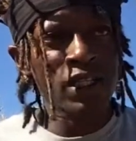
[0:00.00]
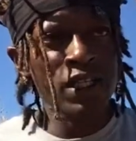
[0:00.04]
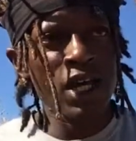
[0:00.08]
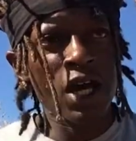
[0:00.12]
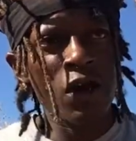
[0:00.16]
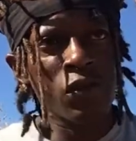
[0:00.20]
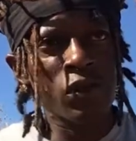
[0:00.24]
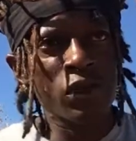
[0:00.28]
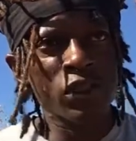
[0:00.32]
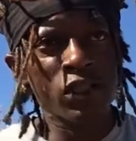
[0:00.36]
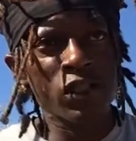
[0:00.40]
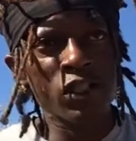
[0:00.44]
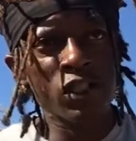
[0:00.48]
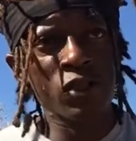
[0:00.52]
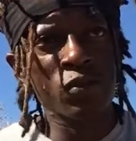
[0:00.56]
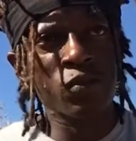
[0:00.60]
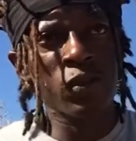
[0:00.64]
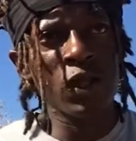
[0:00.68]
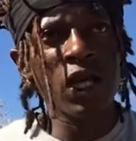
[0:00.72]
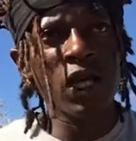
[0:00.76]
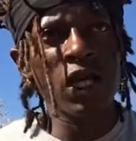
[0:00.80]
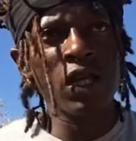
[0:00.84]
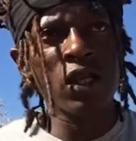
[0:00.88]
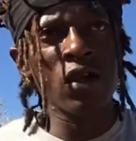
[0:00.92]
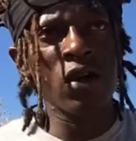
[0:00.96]
I was
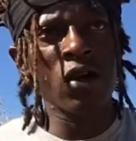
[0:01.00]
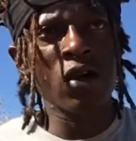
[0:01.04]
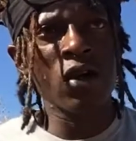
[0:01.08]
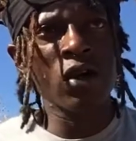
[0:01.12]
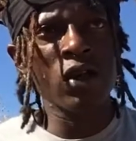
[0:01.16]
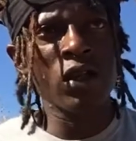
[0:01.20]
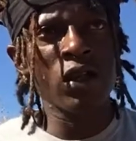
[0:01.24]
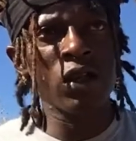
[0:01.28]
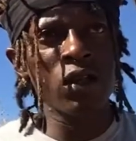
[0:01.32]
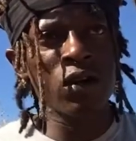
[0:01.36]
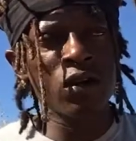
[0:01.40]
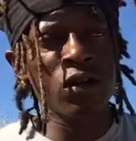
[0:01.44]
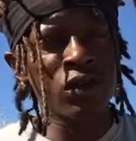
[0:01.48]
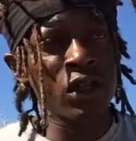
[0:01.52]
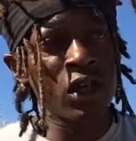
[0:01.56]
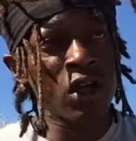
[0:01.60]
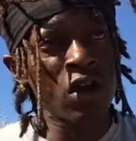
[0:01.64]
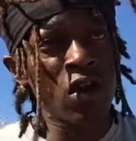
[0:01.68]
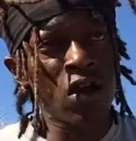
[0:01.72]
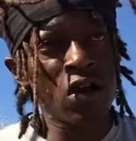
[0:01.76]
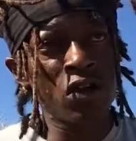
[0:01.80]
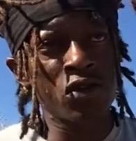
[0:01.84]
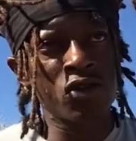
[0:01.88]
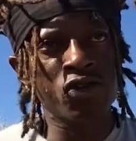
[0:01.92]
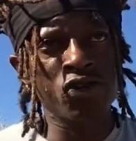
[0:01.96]
explaining earlier, there
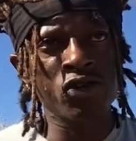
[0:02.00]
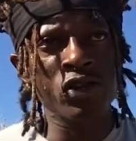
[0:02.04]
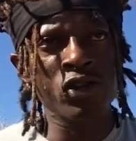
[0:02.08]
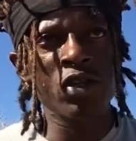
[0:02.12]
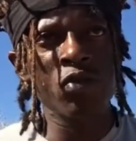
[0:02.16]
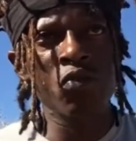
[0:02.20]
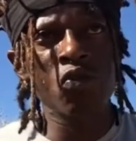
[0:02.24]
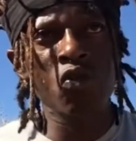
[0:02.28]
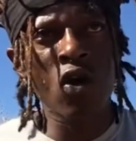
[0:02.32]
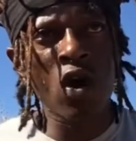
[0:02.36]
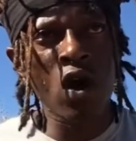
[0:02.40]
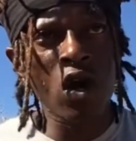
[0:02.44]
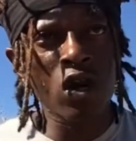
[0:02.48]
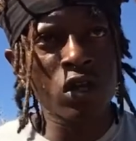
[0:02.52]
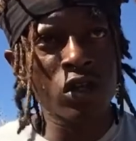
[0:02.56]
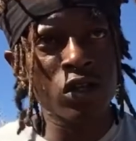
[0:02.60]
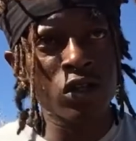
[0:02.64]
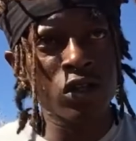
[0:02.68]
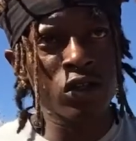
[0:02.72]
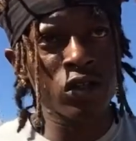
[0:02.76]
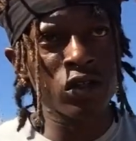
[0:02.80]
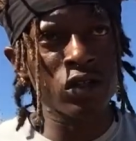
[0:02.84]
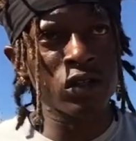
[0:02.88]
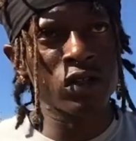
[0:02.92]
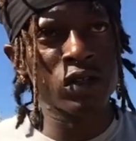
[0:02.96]
are dream
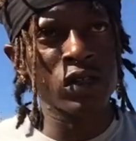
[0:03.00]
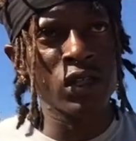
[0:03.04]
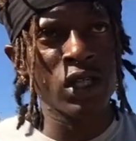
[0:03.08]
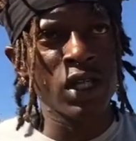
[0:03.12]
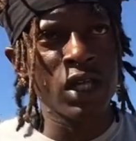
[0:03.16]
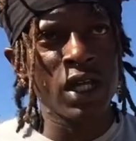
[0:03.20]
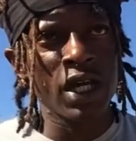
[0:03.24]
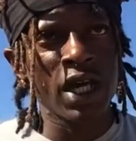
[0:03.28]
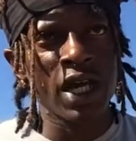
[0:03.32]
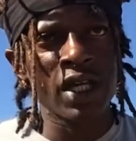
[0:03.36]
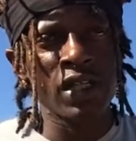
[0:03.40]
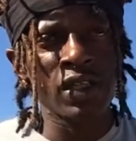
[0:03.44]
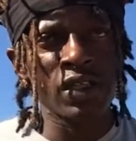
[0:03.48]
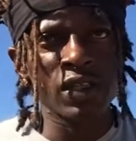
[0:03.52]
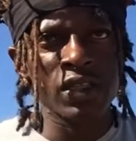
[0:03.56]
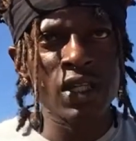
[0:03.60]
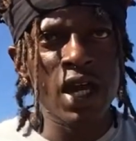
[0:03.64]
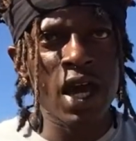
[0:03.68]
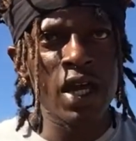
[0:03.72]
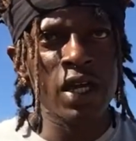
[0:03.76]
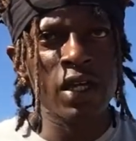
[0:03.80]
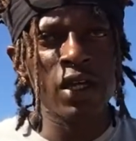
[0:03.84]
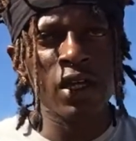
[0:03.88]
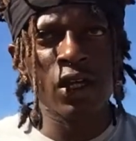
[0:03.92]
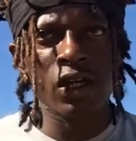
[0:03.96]
walkers and
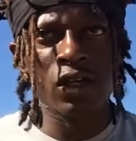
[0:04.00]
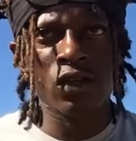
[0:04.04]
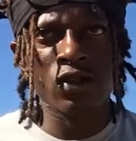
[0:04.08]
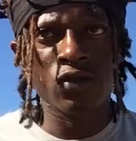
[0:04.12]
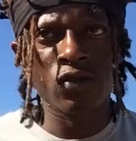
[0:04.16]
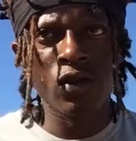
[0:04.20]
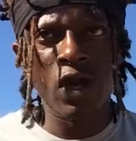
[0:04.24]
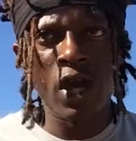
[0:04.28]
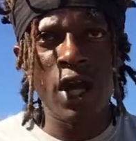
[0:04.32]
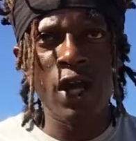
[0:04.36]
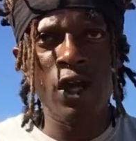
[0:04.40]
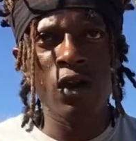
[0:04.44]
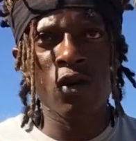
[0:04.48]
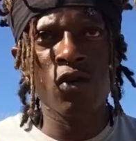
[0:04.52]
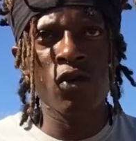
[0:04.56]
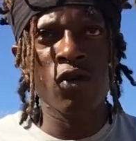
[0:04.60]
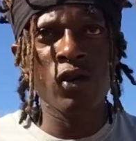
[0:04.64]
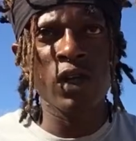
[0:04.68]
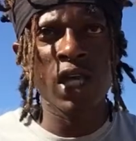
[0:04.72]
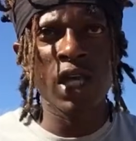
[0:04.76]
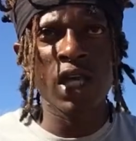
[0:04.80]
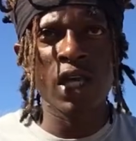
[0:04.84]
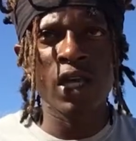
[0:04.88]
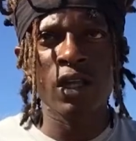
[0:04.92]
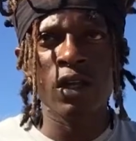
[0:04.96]
psychics, right, who
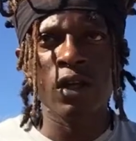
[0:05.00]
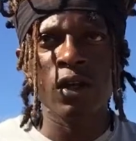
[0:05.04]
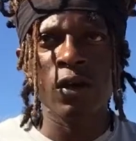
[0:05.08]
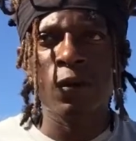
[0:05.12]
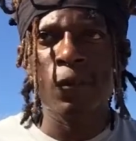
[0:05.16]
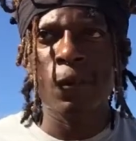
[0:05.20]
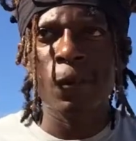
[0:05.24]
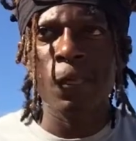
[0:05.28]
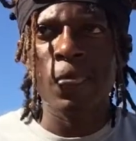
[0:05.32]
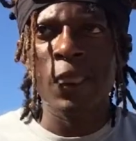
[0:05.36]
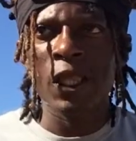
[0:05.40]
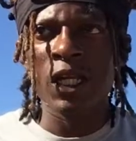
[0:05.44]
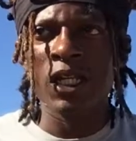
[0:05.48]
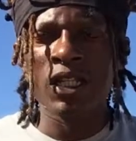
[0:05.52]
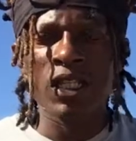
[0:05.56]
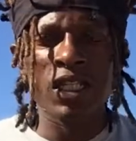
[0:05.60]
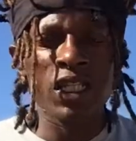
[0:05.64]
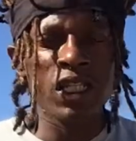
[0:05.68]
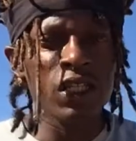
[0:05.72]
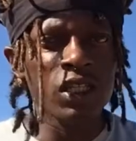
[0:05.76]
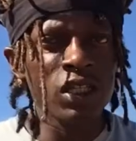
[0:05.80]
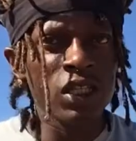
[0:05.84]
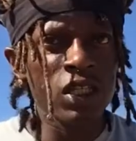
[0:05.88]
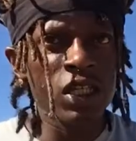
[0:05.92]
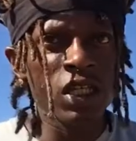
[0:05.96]
can see
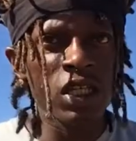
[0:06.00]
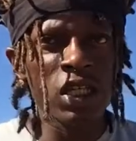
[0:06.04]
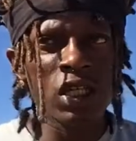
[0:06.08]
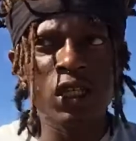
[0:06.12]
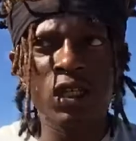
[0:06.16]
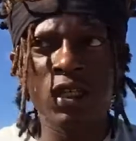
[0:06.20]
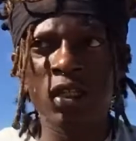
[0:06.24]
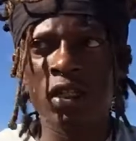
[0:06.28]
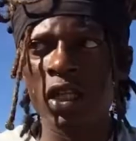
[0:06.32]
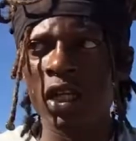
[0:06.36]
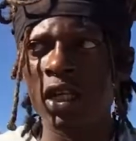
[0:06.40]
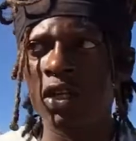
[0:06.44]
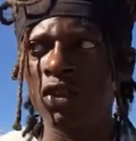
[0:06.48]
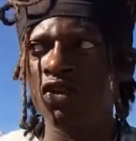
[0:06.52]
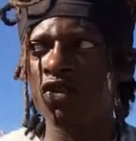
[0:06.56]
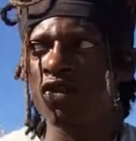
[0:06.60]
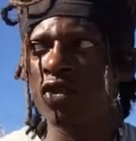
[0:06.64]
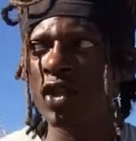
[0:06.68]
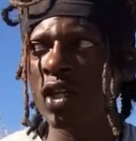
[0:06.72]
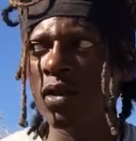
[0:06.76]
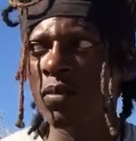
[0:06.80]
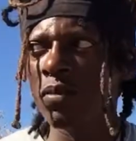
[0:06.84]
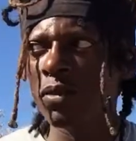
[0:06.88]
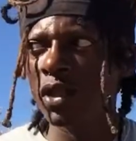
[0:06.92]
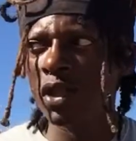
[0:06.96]
things and
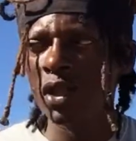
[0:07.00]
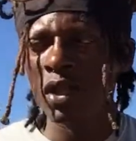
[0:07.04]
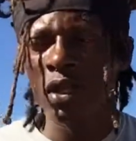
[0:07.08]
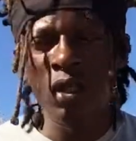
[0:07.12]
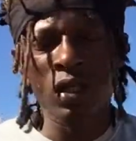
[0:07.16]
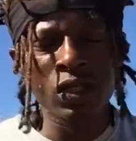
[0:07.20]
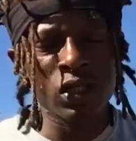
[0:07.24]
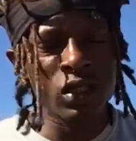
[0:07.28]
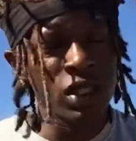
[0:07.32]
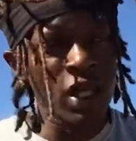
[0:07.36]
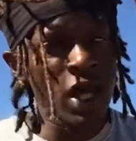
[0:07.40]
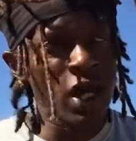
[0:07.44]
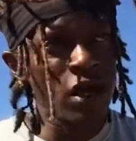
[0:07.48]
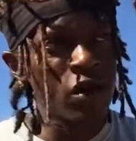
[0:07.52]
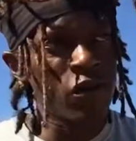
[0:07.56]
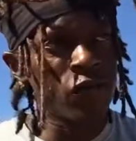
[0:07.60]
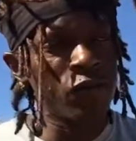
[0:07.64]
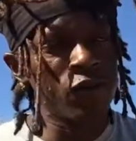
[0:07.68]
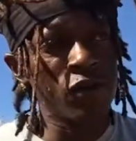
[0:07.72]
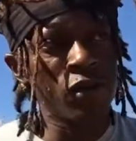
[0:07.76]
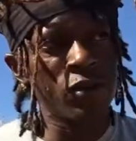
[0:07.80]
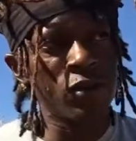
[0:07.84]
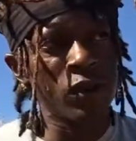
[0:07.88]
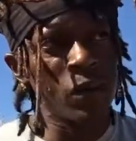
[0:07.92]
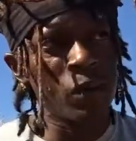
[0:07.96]
dream things that are
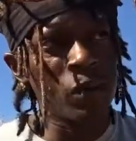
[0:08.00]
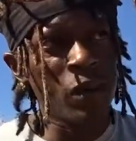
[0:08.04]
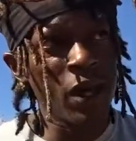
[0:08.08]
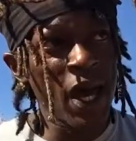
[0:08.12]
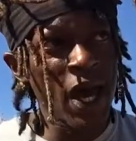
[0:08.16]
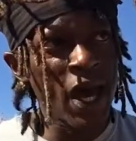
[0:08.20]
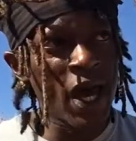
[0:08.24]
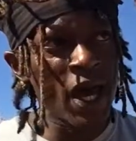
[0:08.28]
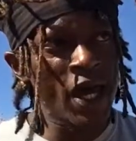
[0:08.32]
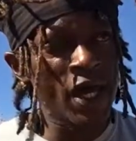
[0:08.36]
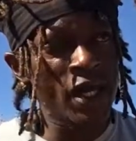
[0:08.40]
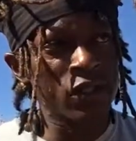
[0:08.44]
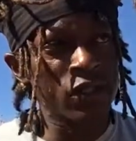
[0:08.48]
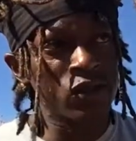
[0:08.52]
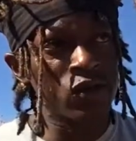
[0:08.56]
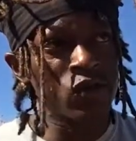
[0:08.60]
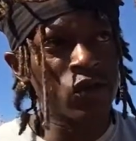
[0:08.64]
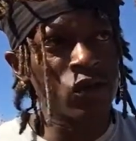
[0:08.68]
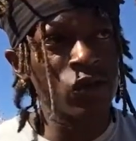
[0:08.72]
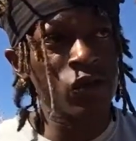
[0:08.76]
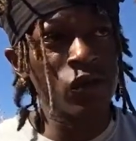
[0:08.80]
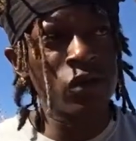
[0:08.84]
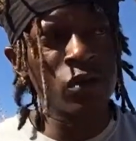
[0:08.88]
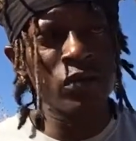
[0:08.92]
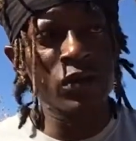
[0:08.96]
from the past, or
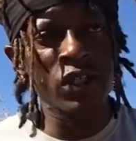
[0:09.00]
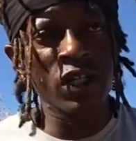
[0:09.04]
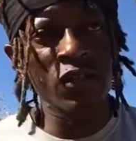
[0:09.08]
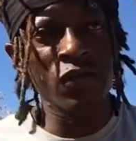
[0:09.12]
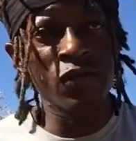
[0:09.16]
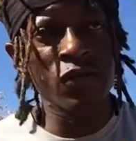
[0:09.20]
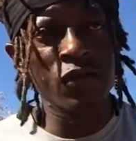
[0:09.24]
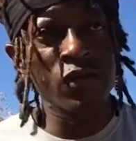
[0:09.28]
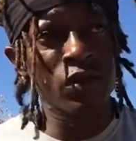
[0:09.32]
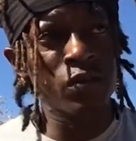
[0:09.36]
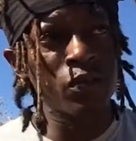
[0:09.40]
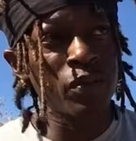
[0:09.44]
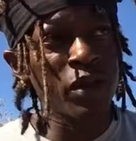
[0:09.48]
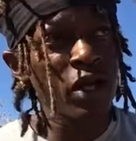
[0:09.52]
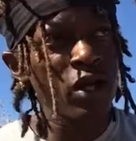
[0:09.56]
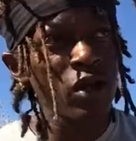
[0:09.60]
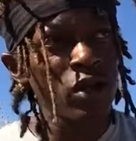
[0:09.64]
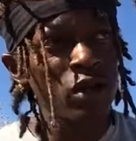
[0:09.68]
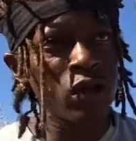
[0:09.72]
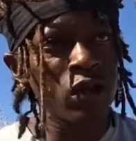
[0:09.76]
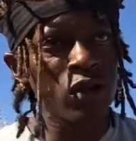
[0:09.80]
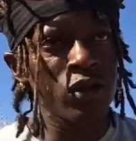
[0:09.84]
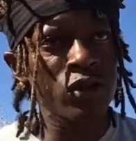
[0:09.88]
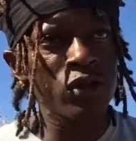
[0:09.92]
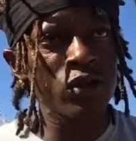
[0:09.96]
from different
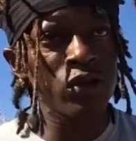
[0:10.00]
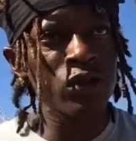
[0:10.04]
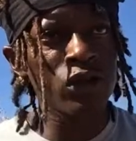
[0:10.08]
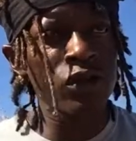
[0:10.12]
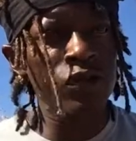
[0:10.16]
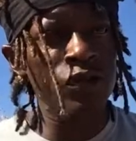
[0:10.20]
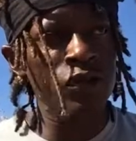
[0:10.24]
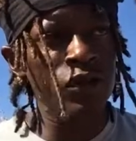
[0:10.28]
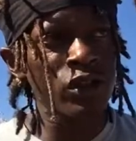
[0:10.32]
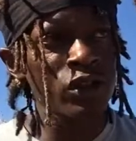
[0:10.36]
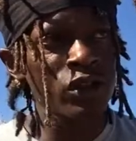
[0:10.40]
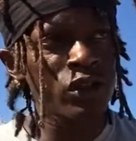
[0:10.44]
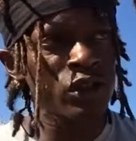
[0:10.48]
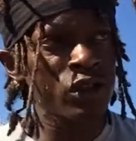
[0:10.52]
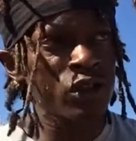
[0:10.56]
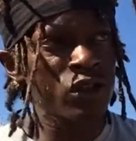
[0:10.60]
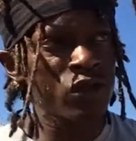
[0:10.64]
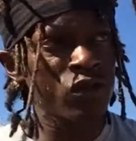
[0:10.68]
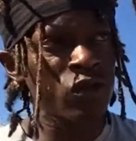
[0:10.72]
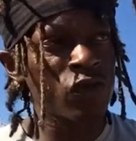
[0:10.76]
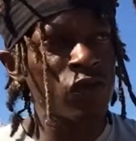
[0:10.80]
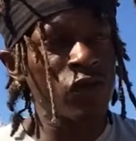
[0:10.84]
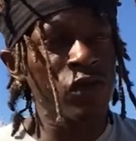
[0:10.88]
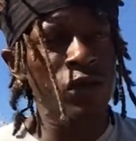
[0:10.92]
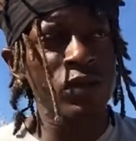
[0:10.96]
parallel universes, or
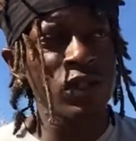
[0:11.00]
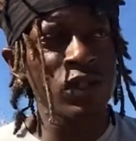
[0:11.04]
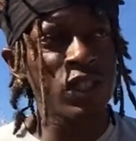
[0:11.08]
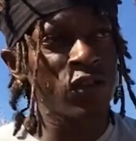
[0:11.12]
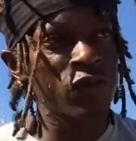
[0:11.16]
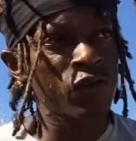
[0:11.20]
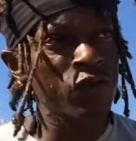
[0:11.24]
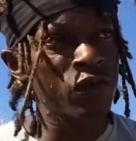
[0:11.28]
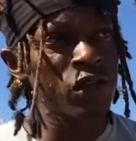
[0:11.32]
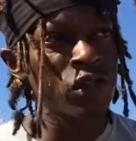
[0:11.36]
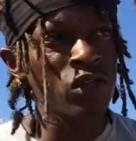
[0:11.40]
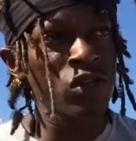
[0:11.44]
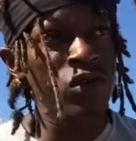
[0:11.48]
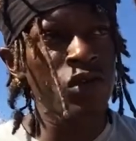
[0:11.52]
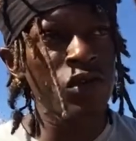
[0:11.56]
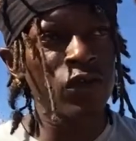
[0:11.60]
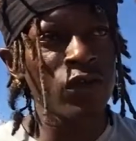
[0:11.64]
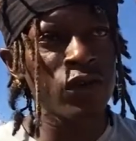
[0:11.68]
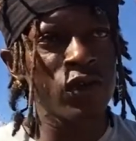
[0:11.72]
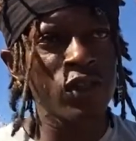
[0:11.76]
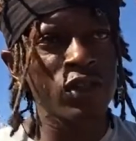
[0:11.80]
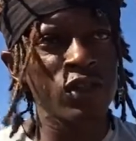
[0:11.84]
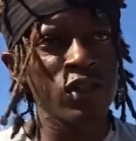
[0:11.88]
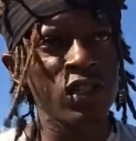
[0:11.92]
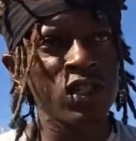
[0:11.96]
from different
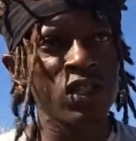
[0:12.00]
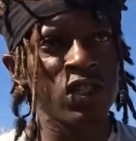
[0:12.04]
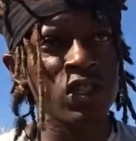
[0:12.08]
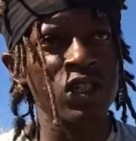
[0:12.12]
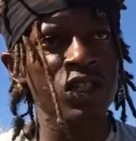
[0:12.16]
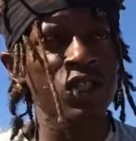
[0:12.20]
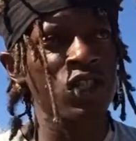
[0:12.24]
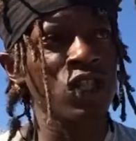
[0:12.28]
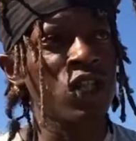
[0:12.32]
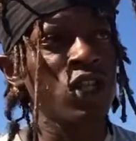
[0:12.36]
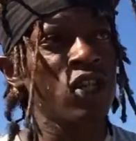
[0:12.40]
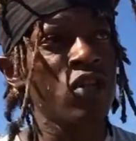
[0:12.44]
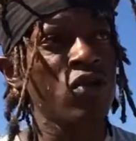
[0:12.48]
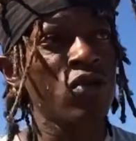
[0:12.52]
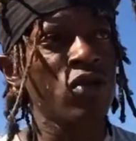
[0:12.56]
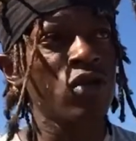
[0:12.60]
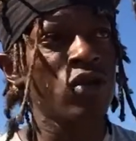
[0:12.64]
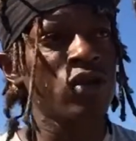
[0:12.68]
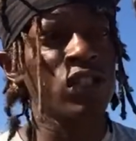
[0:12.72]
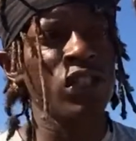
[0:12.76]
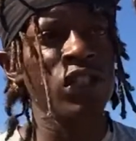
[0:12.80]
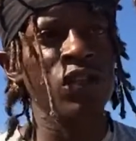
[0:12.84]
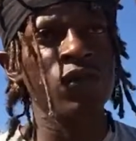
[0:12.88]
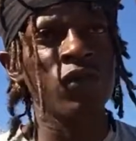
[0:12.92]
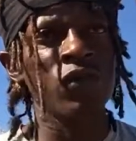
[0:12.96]
universes in general,
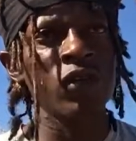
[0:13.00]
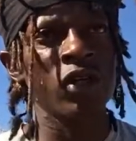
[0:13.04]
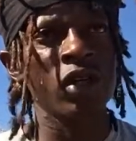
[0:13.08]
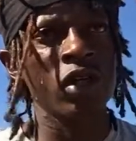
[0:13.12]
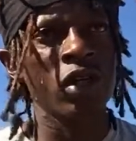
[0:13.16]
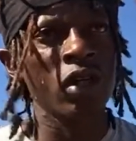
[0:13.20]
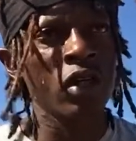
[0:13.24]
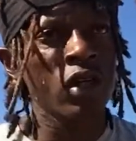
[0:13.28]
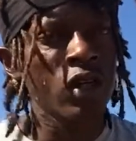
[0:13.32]
different